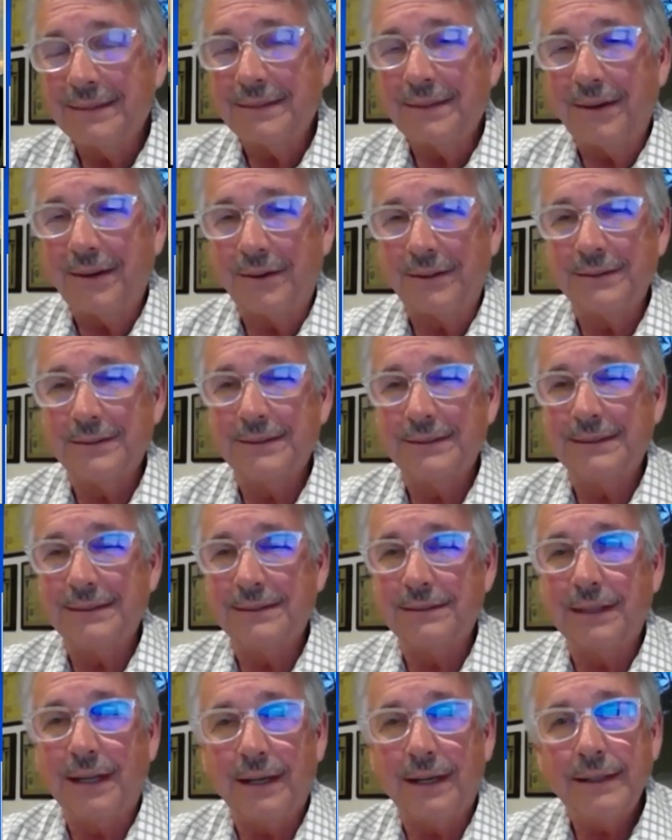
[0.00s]
or the
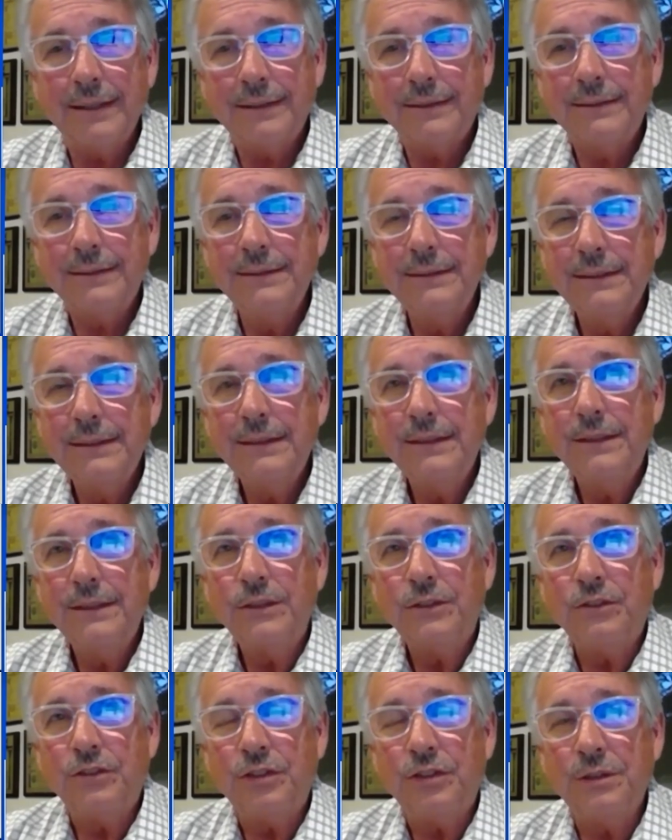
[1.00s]
desire
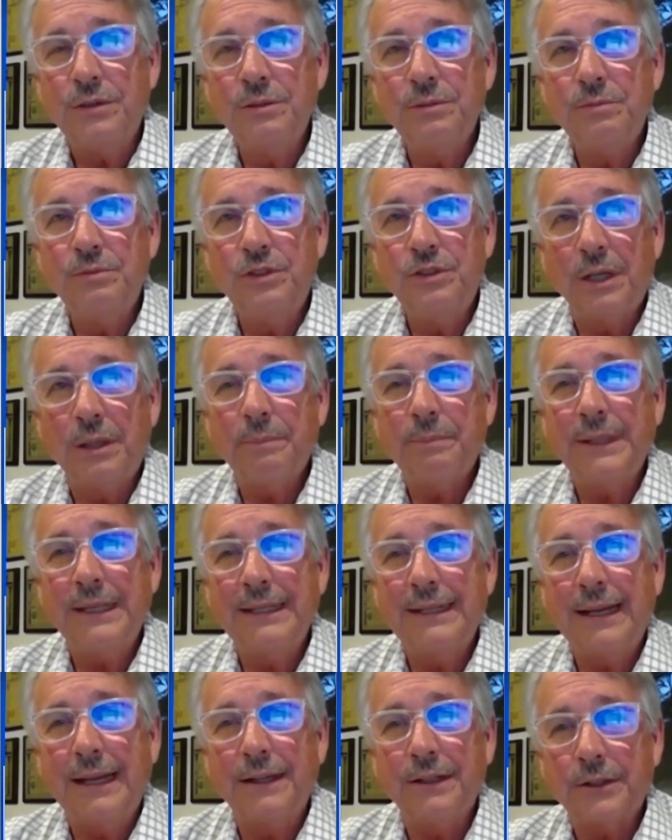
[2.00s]
to jump
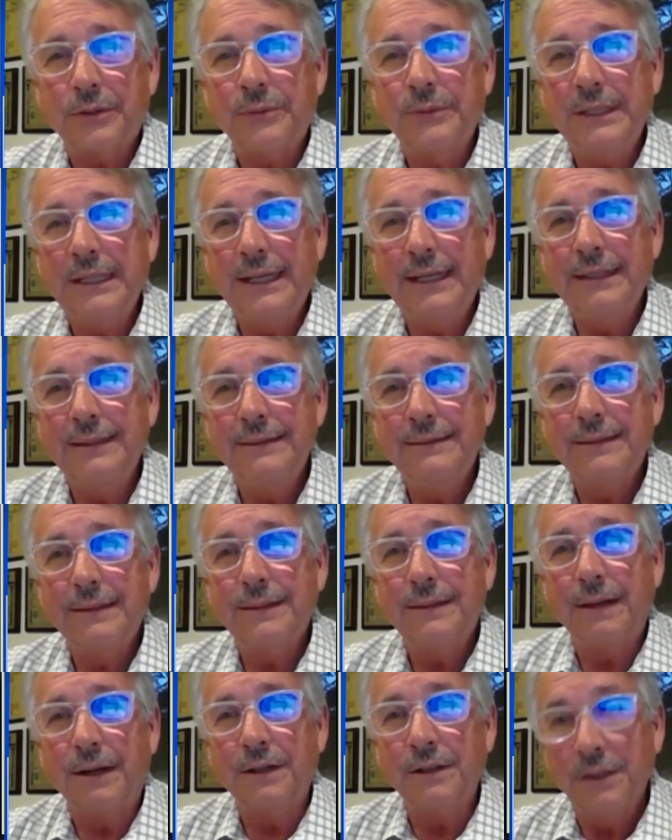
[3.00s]
in and create
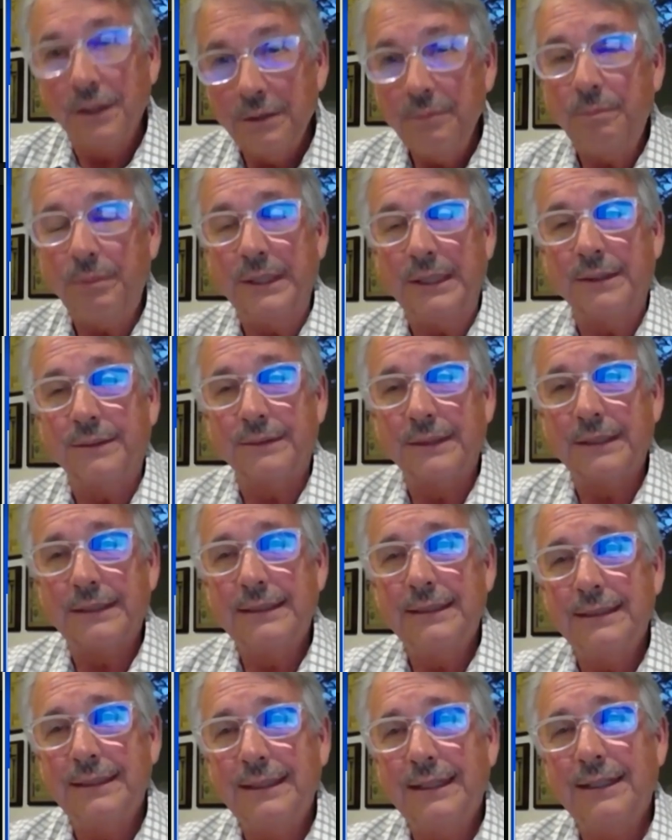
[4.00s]
a good bill.
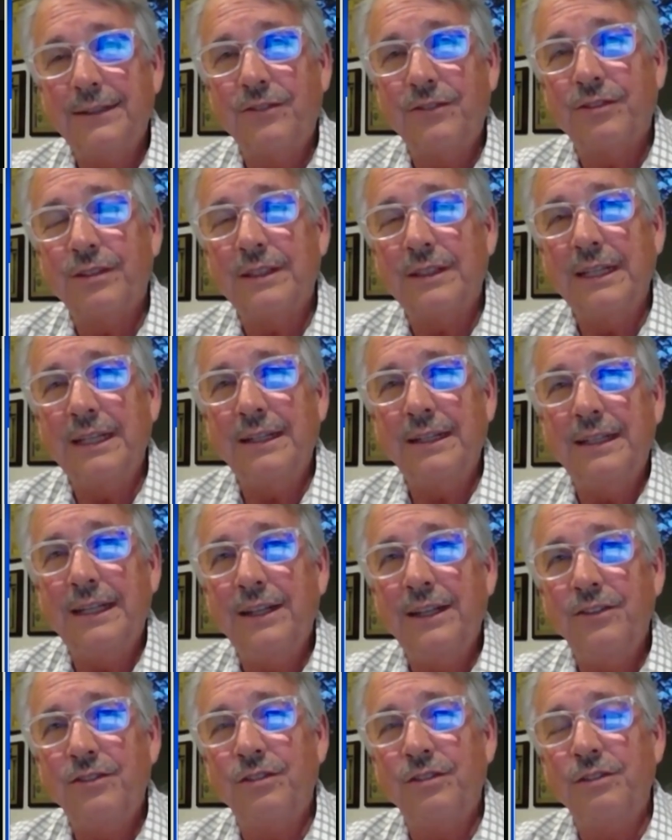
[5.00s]
It's the,
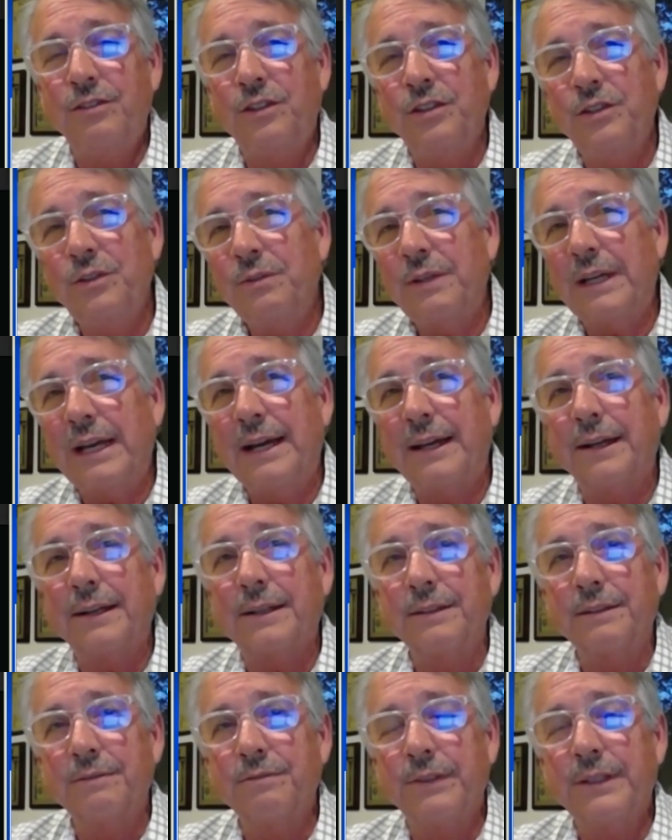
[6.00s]
these do kind of
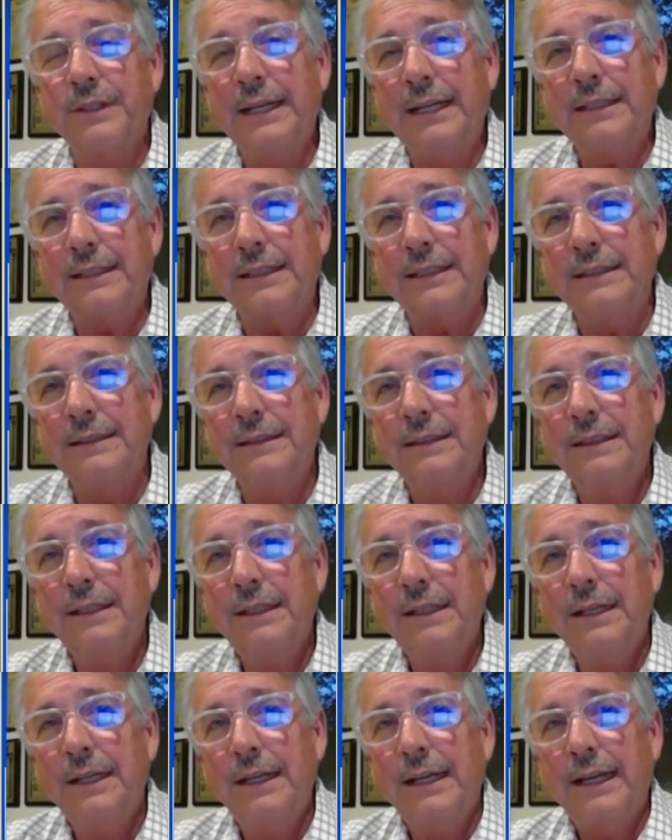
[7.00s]
conflict, and
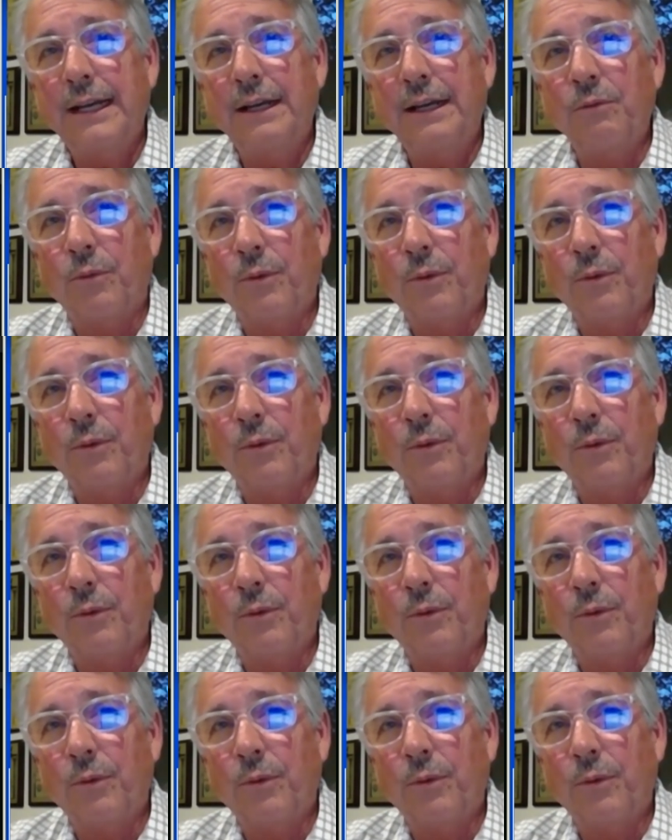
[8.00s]
and